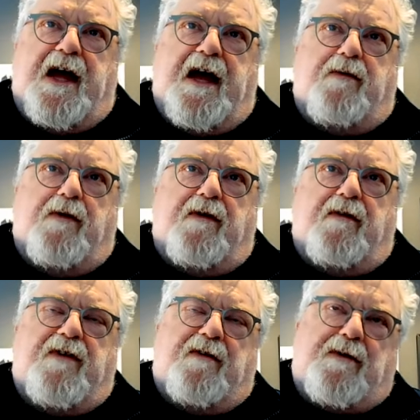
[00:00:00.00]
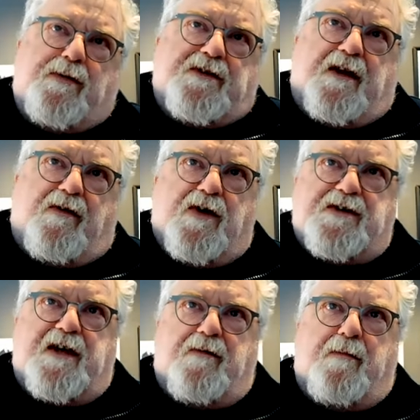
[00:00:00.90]
and 50%, of
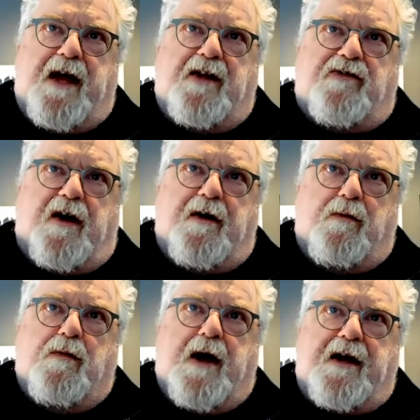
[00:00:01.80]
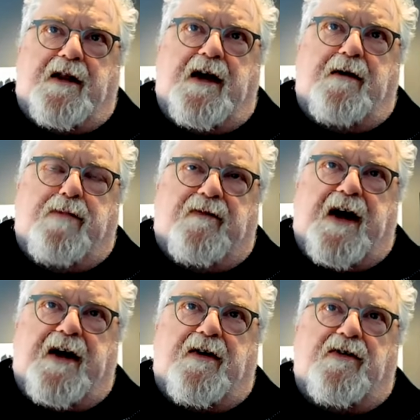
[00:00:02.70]
course, then remains on regulated
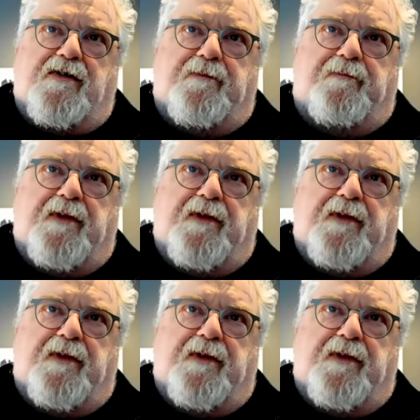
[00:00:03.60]
providers.